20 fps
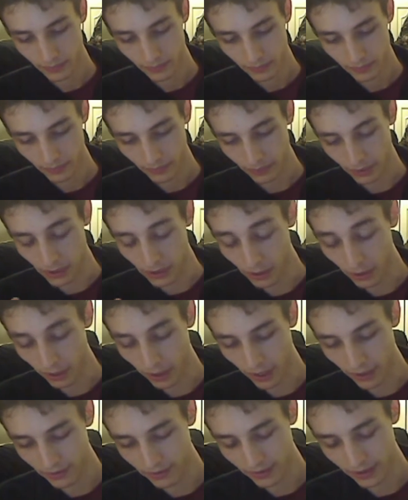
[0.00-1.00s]
They
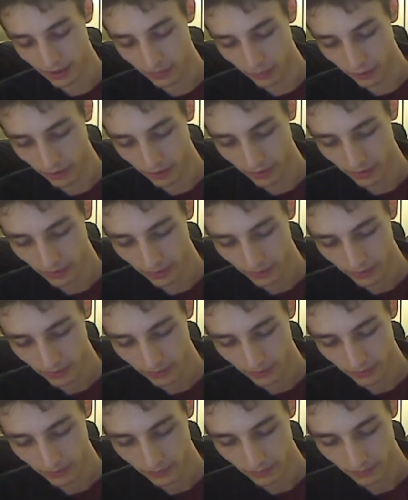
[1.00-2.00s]
utilize teamwork
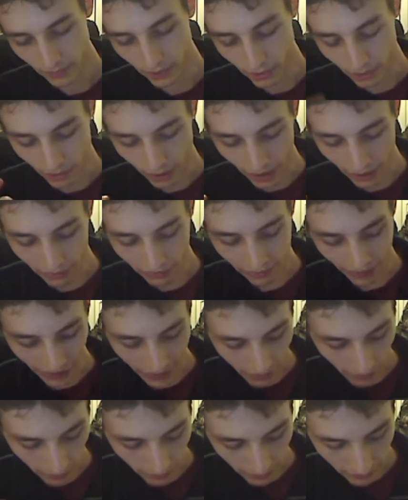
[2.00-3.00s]
to trounce
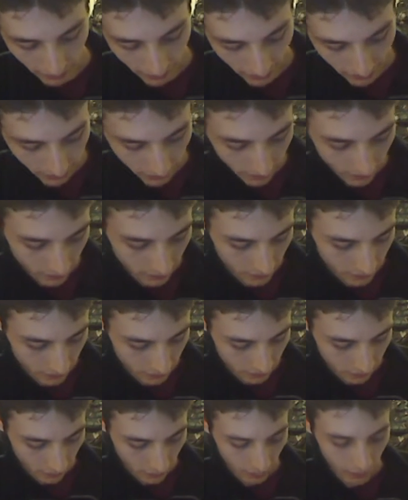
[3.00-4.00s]
anyone
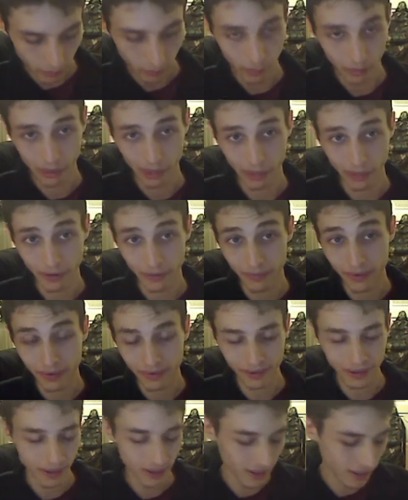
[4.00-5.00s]
within their
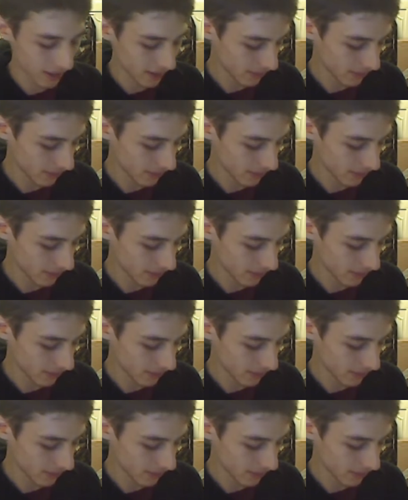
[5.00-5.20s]
vicinity.